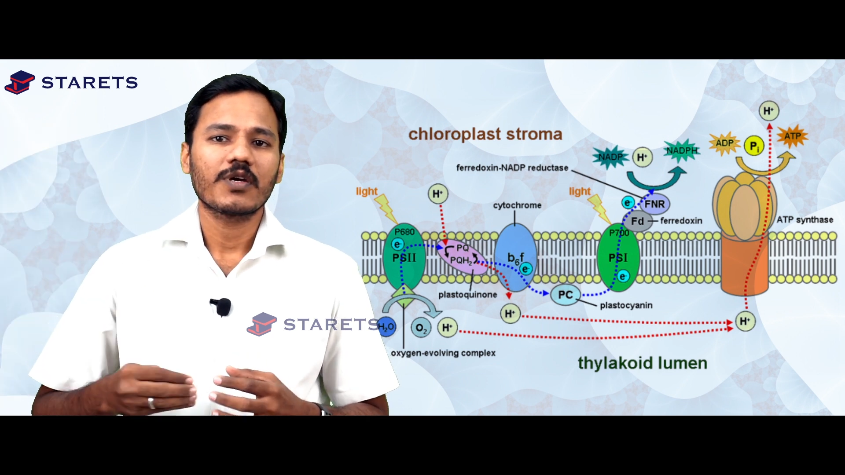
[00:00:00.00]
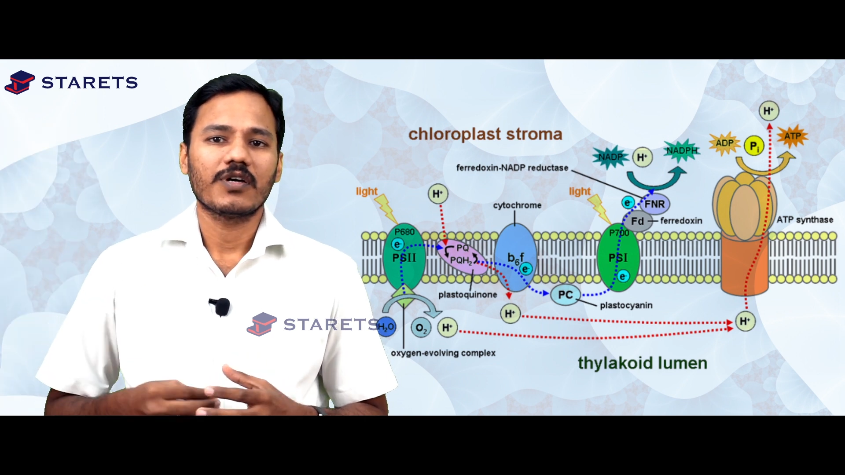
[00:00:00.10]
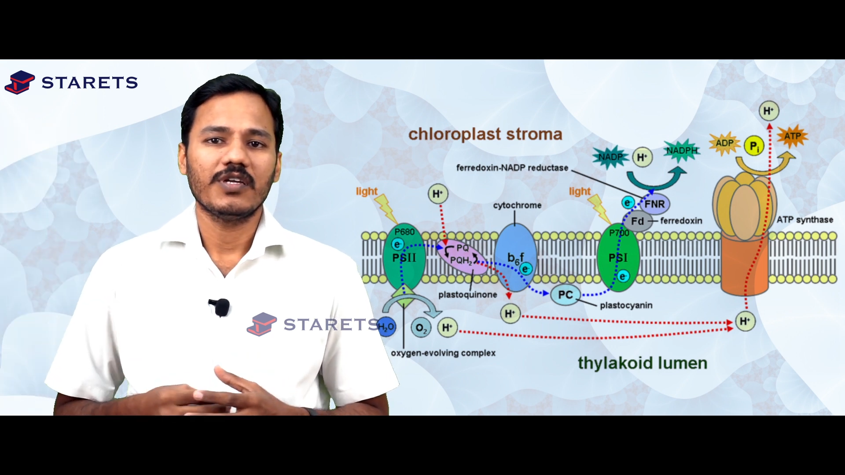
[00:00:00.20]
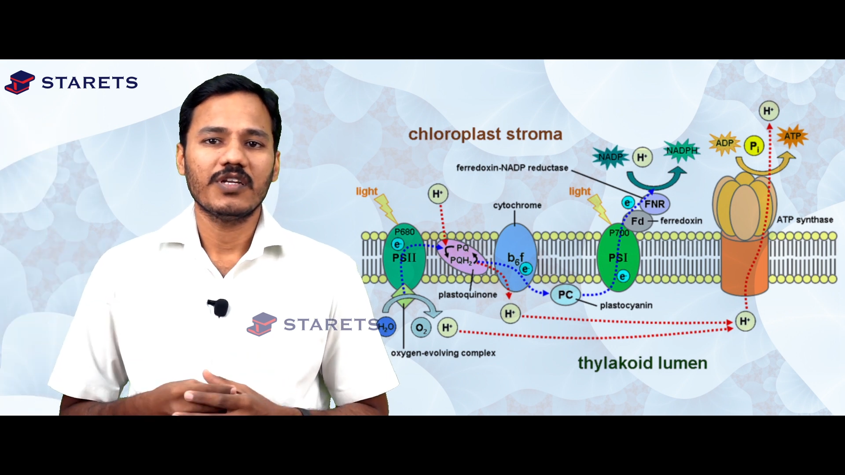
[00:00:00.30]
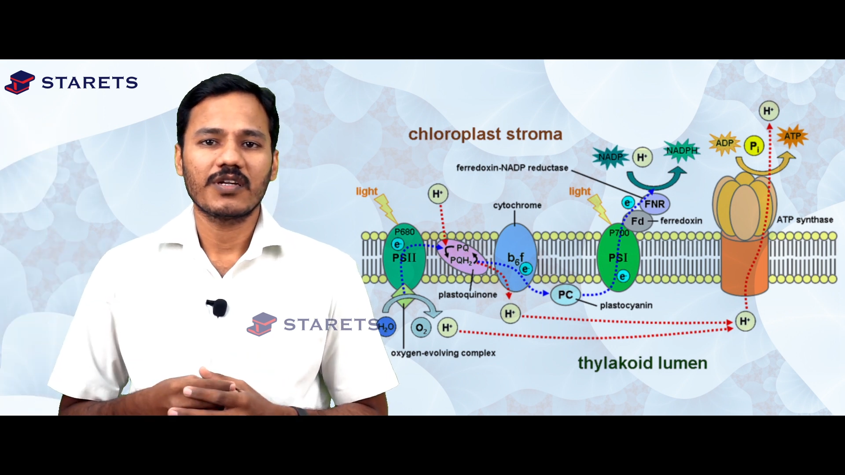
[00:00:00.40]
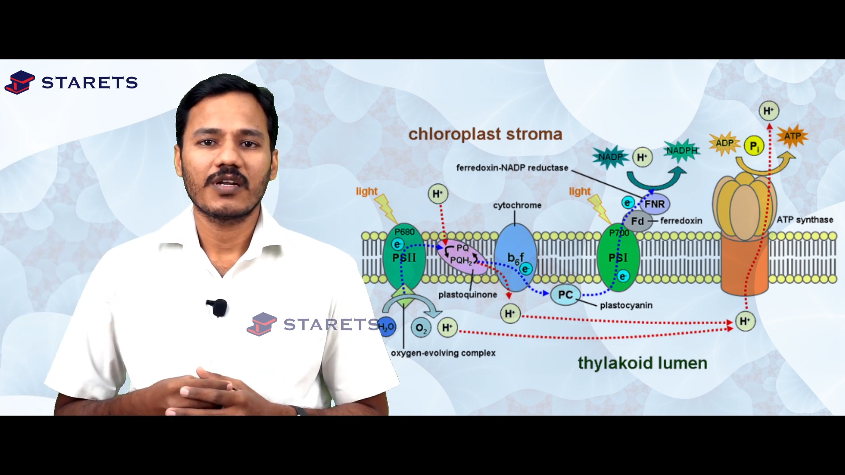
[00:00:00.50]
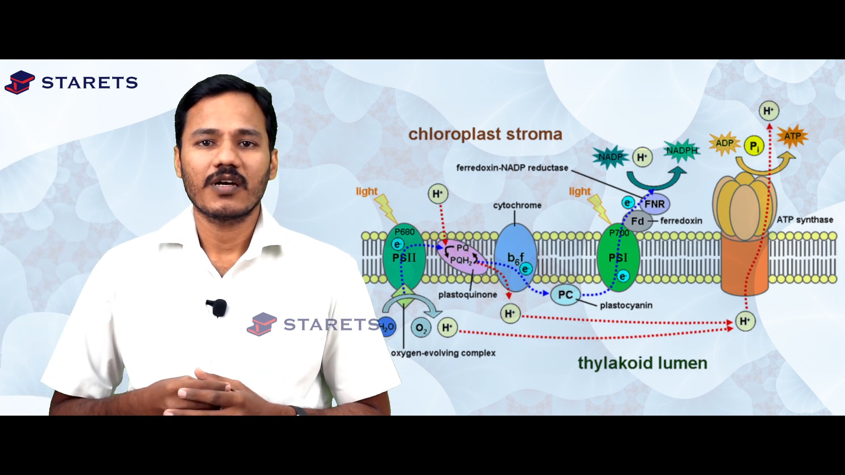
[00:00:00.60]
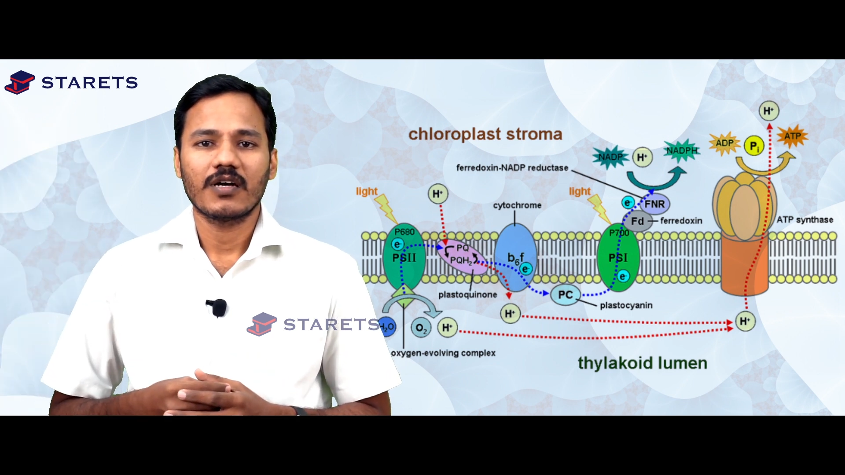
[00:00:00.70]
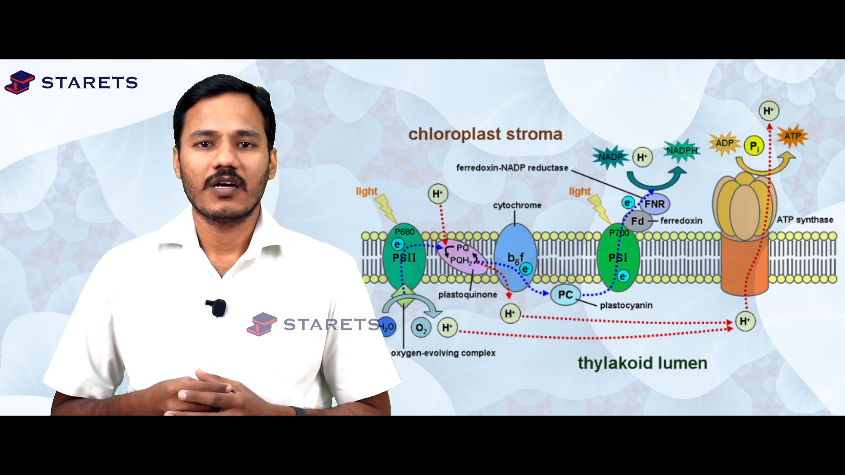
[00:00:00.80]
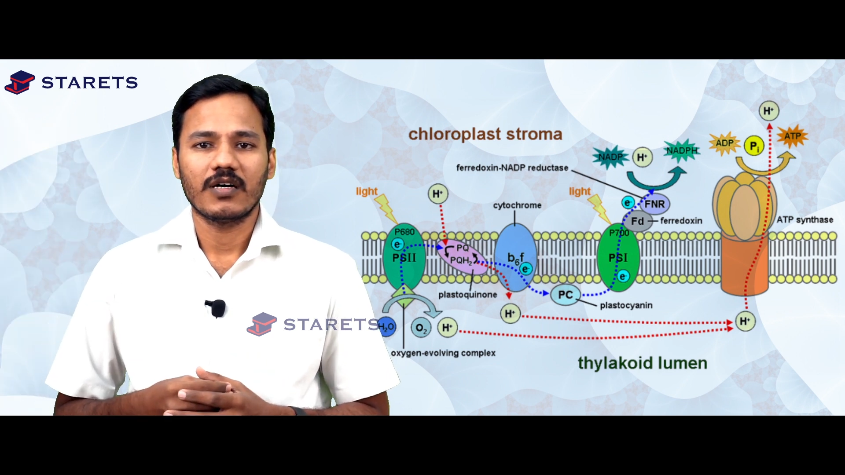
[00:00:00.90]
inner
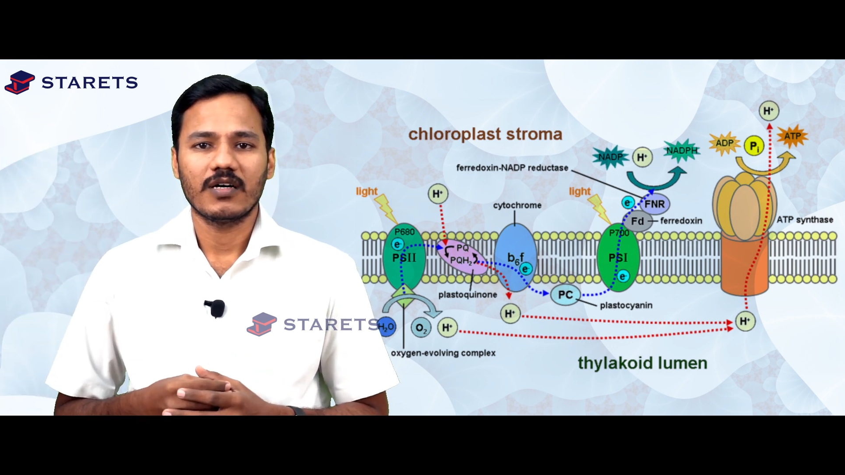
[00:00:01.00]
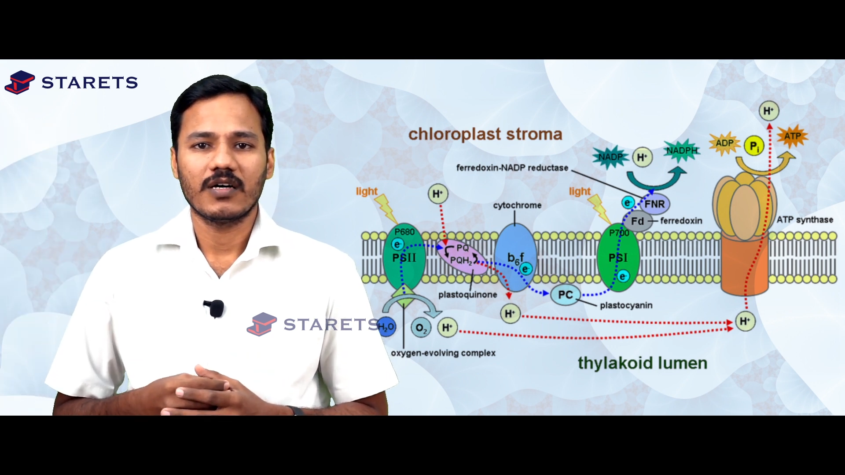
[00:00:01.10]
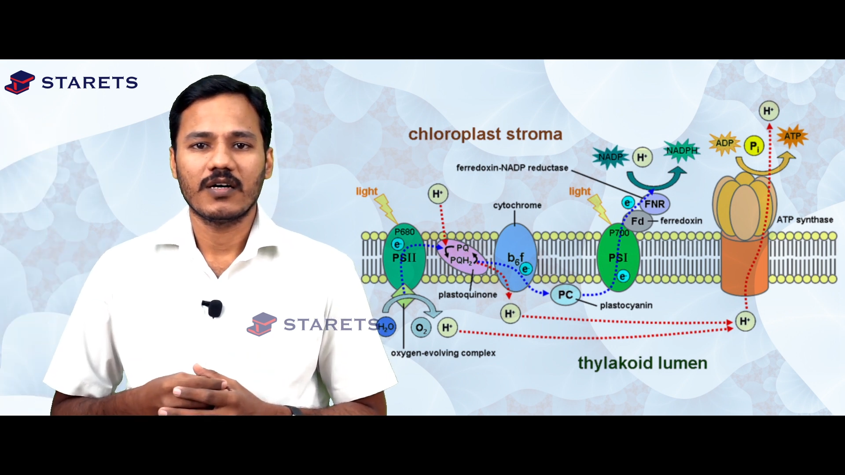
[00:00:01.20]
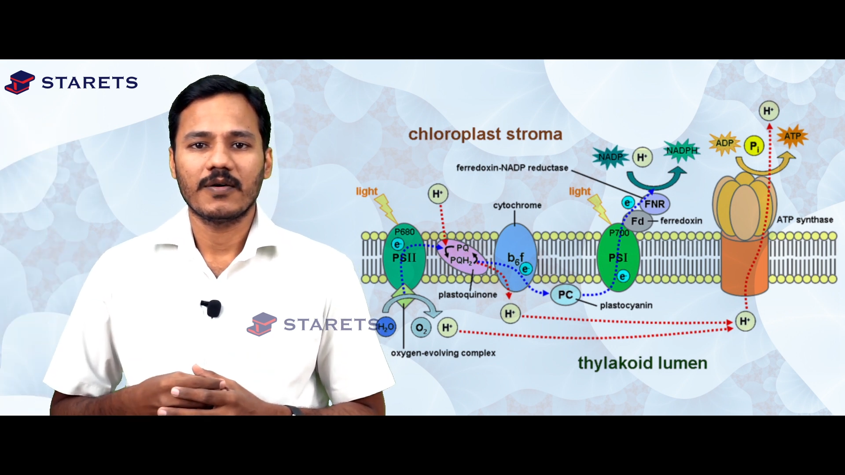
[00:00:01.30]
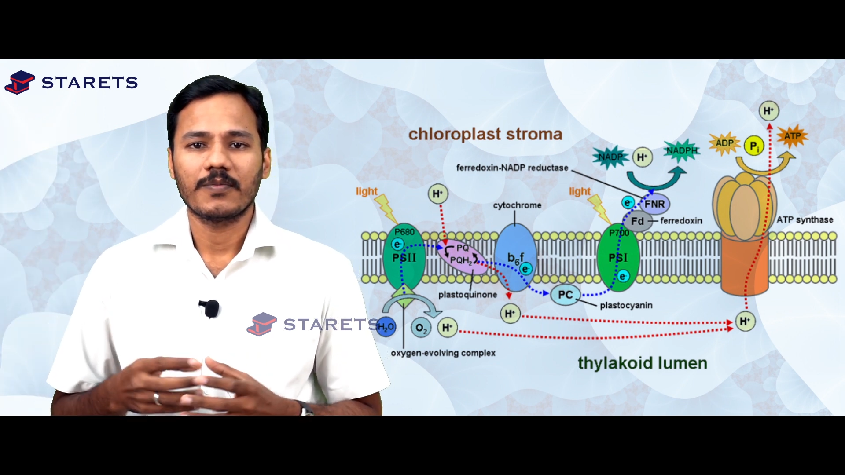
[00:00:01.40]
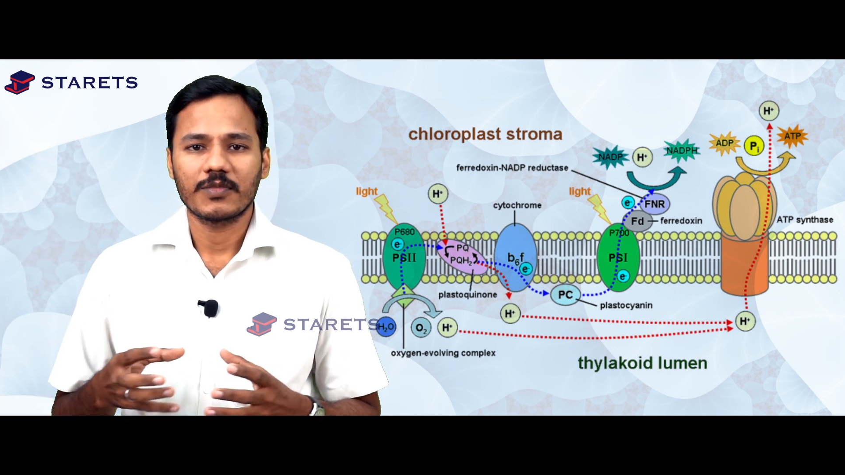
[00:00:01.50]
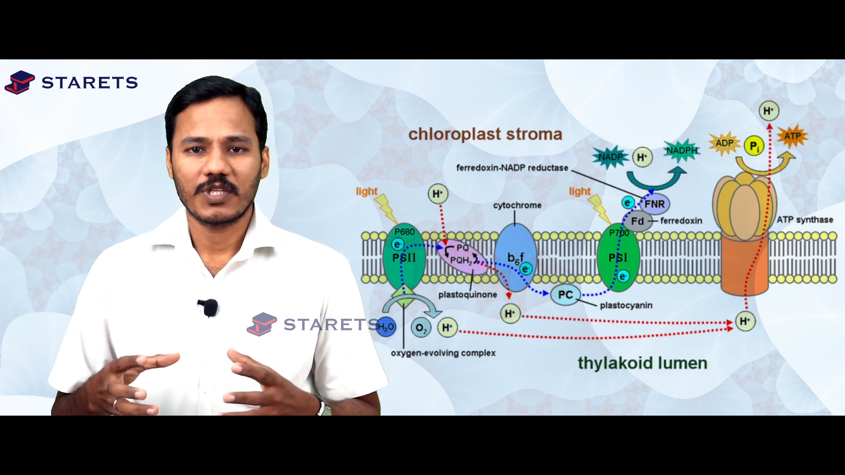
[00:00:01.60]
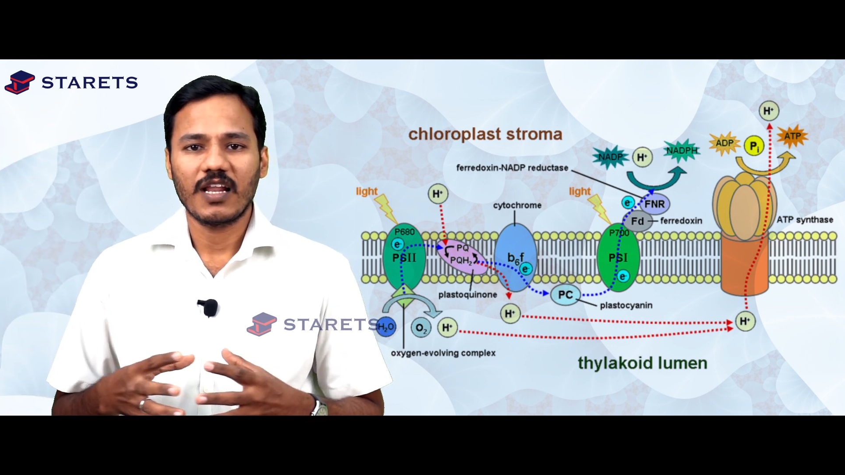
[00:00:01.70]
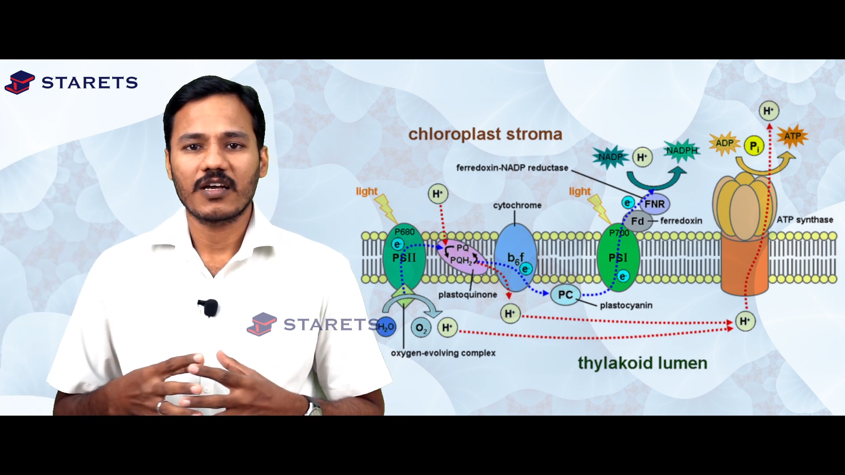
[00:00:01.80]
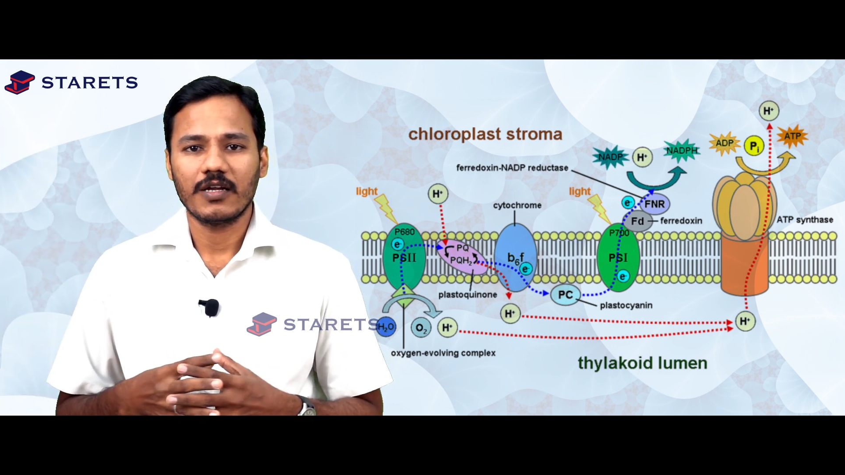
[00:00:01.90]

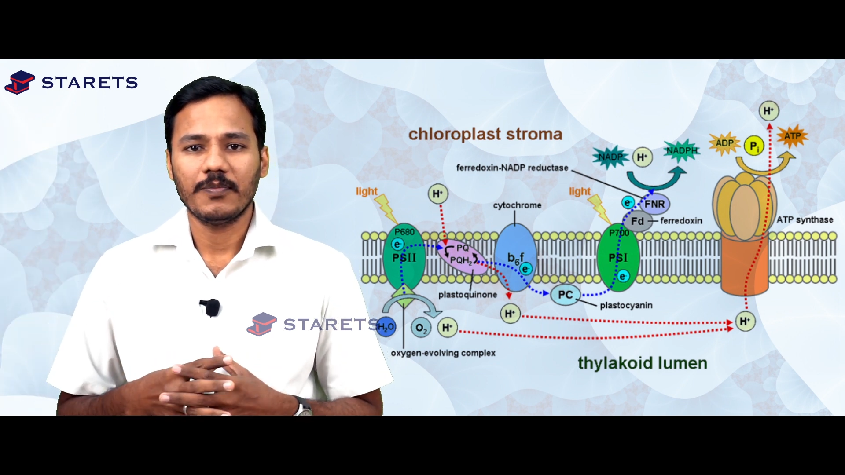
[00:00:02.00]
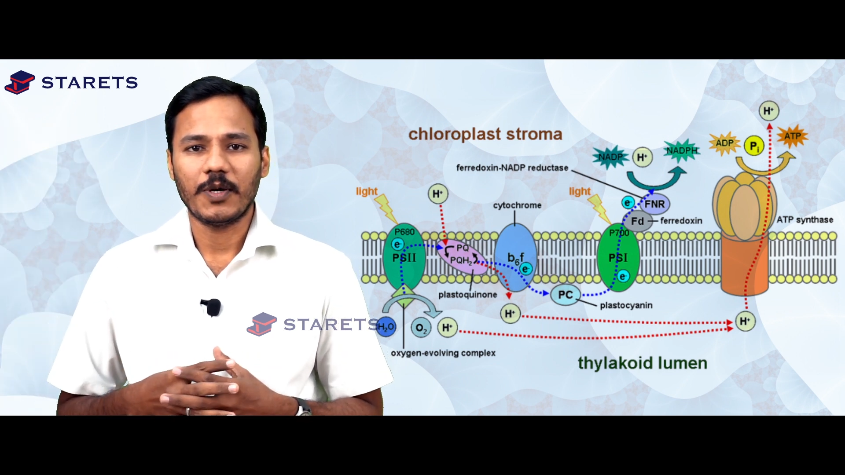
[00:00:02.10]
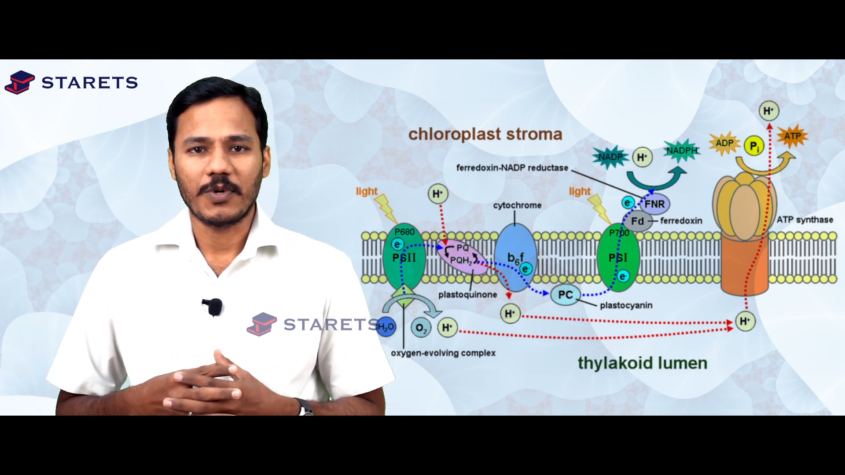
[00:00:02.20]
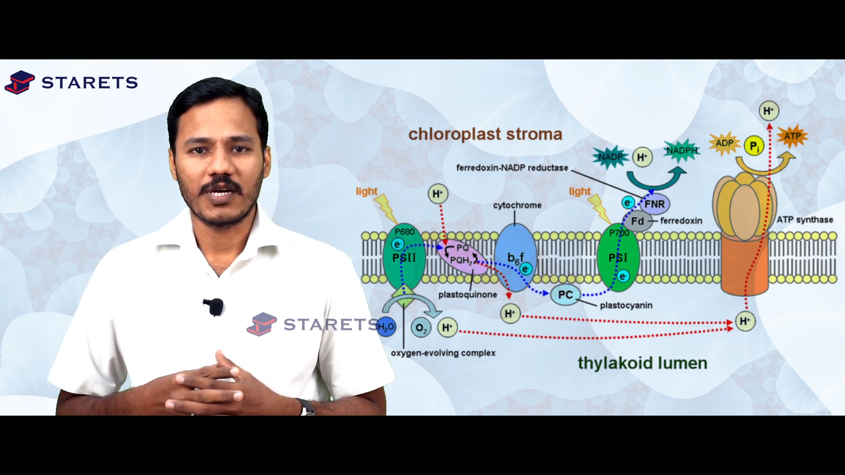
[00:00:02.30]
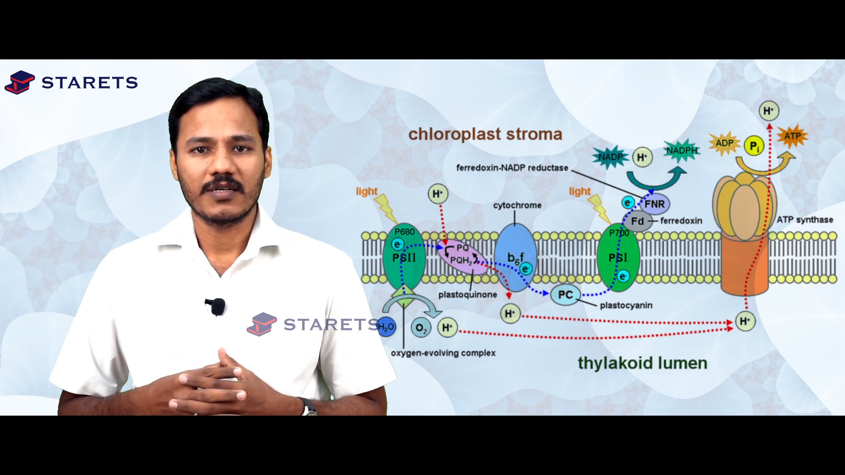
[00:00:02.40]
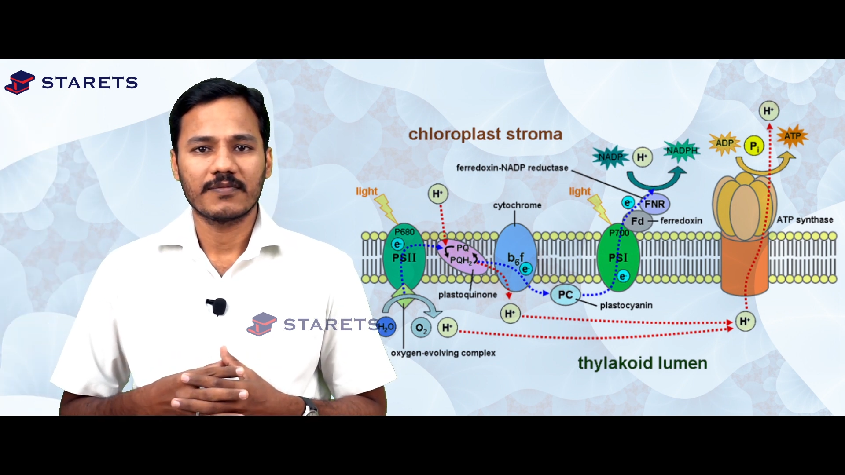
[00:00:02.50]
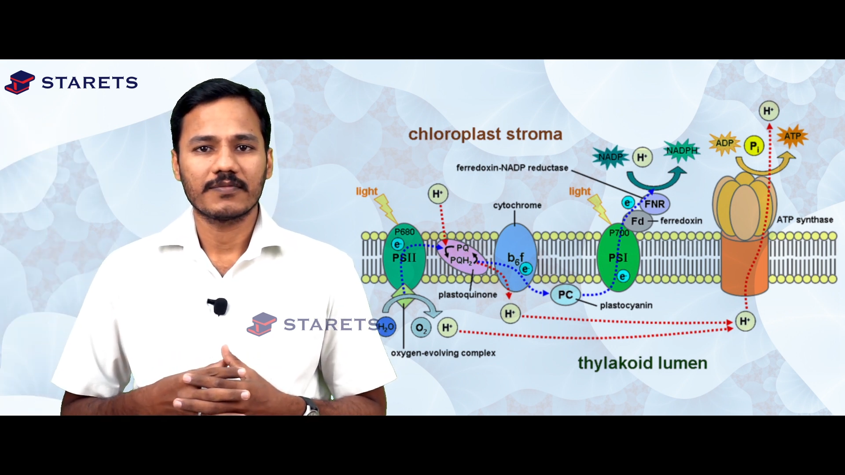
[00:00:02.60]
thylakoid membrane.